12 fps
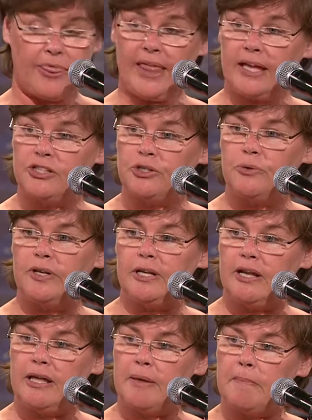Then you
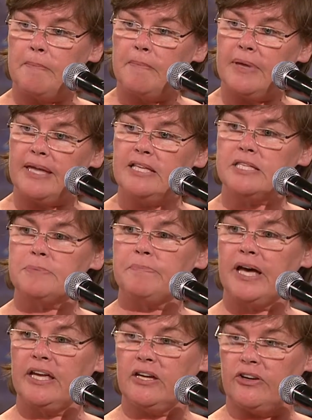will
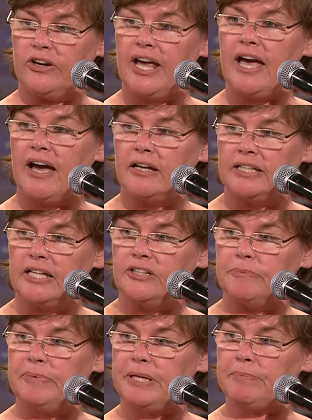inspire
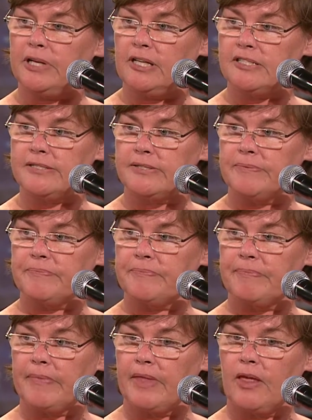another peoples.
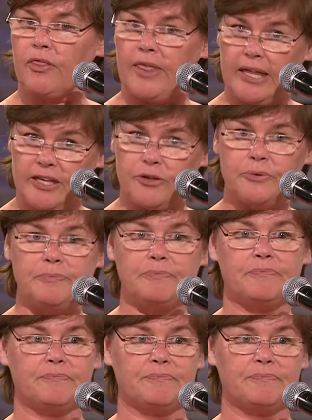Thank you.